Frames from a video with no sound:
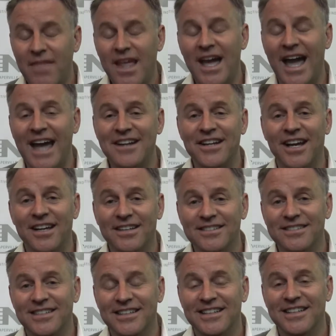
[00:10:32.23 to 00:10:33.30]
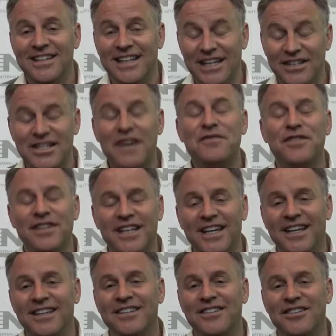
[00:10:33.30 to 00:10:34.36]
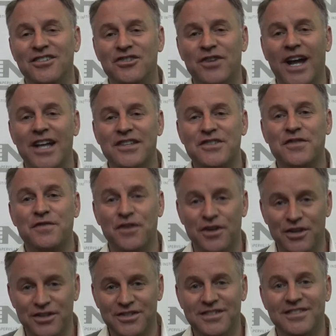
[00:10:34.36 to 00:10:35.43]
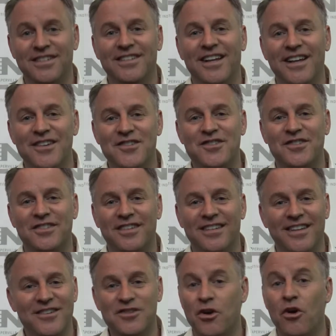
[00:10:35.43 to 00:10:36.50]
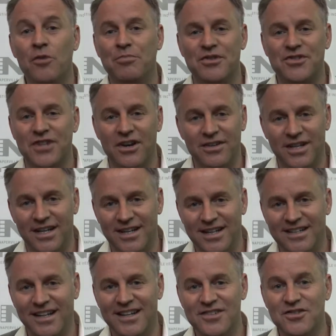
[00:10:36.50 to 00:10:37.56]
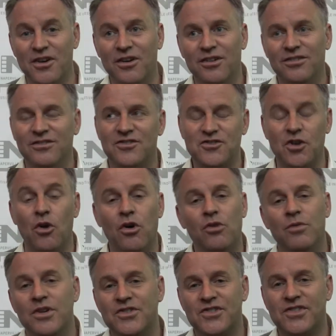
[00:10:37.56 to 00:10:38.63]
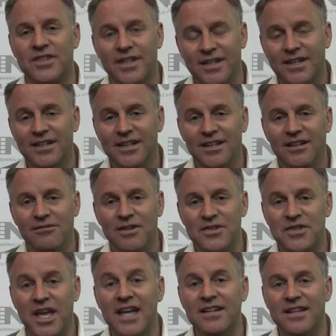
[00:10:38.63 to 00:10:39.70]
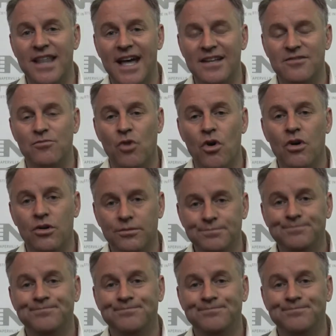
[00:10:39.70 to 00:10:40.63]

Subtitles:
I had to. He definitely transferred his whole persona and his whole soul was into that role.